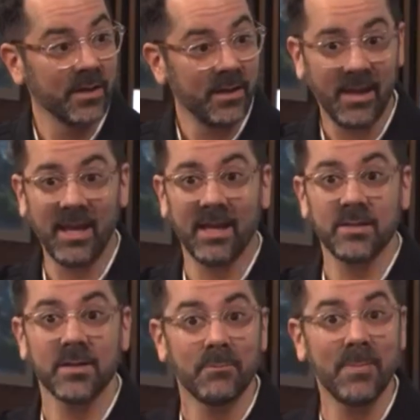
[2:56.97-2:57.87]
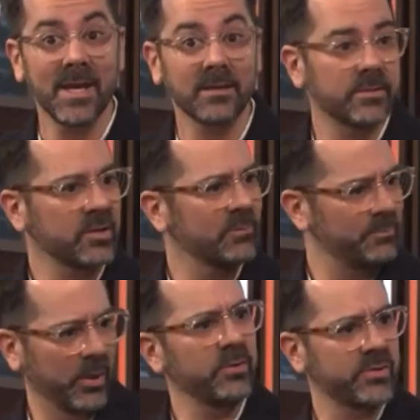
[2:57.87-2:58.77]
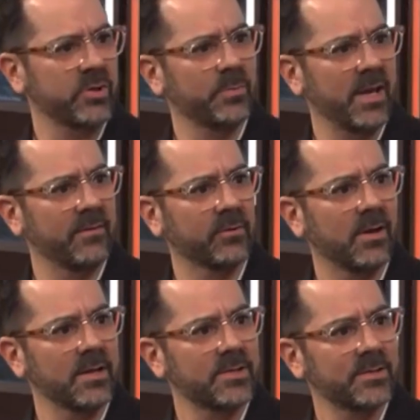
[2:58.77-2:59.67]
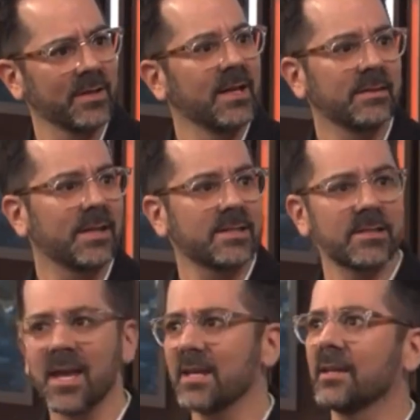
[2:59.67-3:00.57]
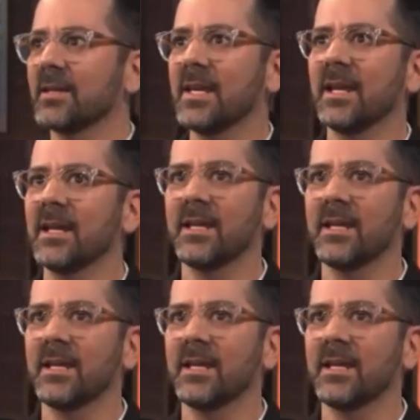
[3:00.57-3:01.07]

and make the composer pay for us. That's like getting an